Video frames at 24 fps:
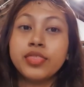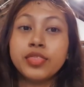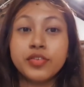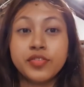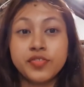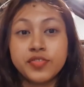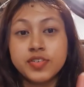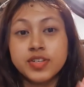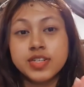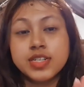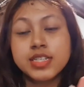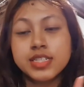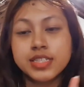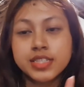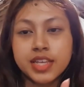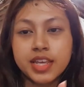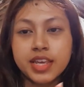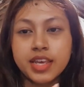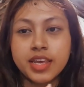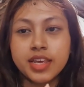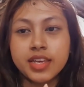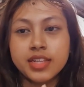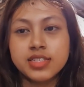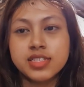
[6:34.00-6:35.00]
The first
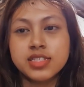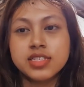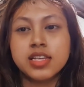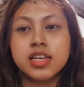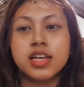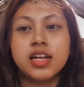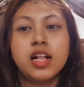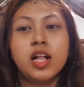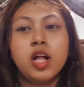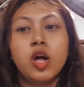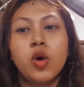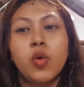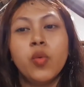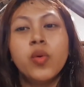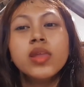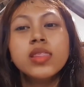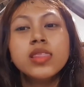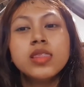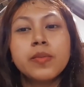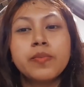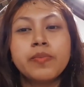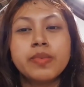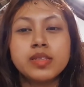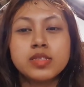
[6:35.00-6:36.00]
is
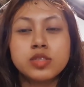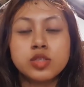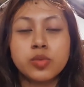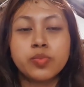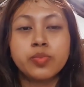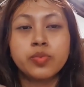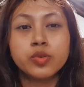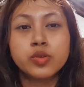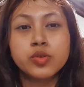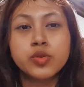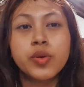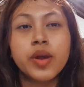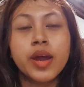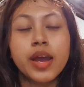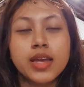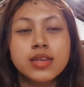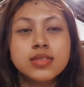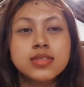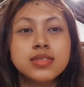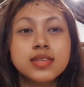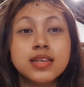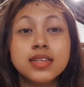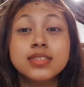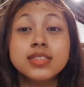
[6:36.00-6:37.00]
when the pit stop crew
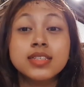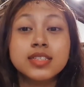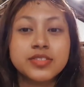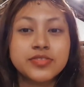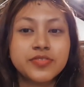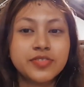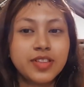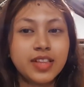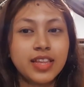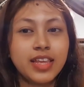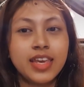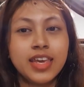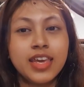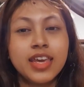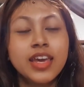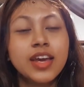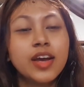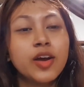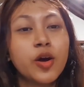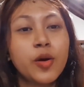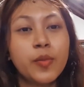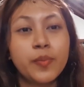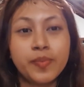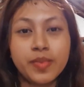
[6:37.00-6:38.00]
has successfully
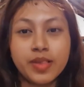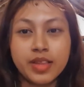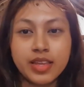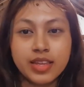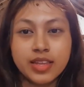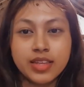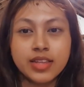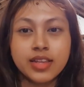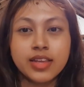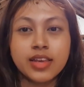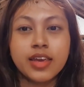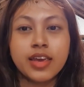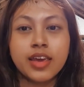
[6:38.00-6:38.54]
completed